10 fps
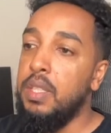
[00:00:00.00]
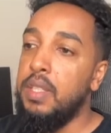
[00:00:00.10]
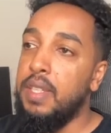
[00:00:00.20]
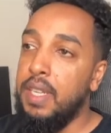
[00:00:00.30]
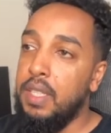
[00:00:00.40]

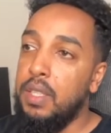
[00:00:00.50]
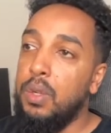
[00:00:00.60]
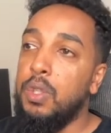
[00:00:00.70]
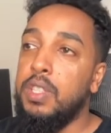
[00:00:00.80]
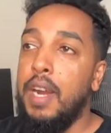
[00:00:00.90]
Then it
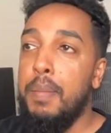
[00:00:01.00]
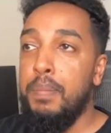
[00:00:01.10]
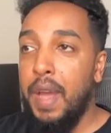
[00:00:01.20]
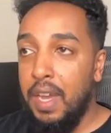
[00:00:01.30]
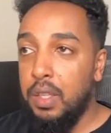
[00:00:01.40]
goes right
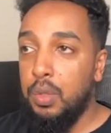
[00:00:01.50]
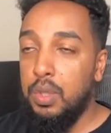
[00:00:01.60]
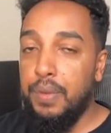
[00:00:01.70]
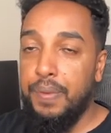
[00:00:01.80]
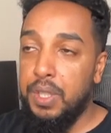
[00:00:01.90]
back to
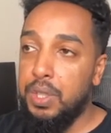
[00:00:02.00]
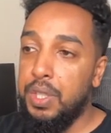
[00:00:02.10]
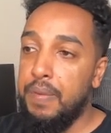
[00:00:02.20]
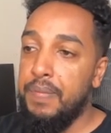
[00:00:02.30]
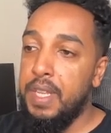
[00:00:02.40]
the
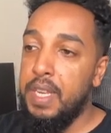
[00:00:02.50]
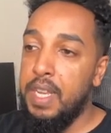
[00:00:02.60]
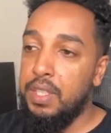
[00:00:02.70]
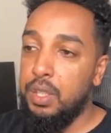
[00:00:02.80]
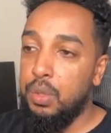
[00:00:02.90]
fixture and it
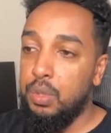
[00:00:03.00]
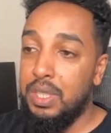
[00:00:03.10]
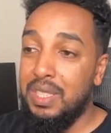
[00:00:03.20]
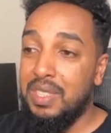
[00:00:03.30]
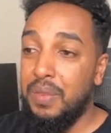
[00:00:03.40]
executes the
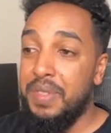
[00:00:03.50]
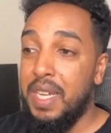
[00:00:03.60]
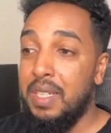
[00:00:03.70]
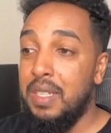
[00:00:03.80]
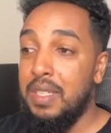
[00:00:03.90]
step
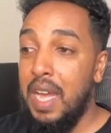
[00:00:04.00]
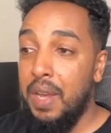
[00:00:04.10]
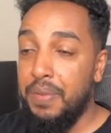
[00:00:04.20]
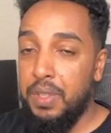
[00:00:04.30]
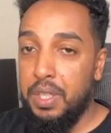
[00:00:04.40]
that is
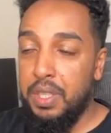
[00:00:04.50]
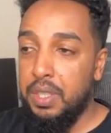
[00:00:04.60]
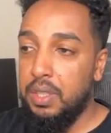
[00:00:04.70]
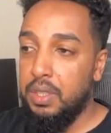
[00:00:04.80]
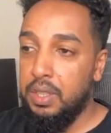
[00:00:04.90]
after
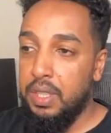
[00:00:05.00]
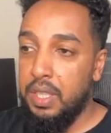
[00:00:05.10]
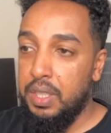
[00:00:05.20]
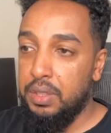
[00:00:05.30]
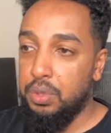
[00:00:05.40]
the
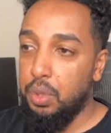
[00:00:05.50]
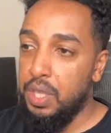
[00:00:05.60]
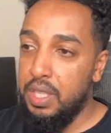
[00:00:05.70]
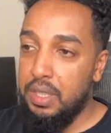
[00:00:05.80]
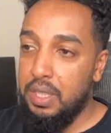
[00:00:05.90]
yield. So you
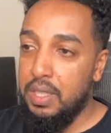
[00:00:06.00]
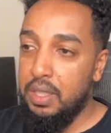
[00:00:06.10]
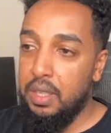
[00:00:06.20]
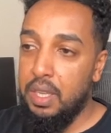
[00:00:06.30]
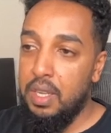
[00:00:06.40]
can see the
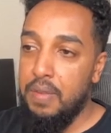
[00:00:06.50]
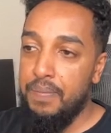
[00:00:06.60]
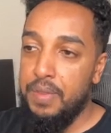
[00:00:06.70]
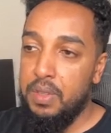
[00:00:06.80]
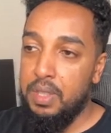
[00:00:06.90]
three
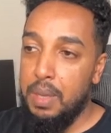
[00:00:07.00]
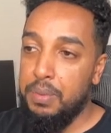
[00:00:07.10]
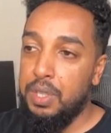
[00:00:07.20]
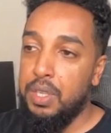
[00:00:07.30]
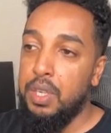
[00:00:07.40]
steps
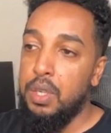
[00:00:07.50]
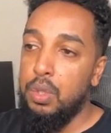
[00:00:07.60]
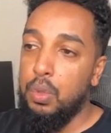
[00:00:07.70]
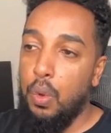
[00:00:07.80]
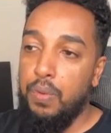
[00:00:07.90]
here,
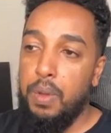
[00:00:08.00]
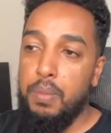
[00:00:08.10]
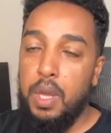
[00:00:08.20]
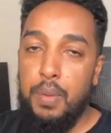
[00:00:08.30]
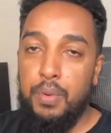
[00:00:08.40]
two of them
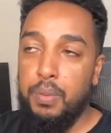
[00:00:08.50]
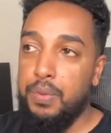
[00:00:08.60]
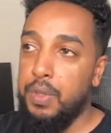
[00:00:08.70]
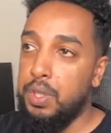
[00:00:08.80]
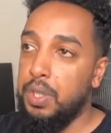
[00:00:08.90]
come from the
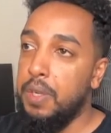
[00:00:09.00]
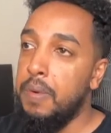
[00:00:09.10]
fixture.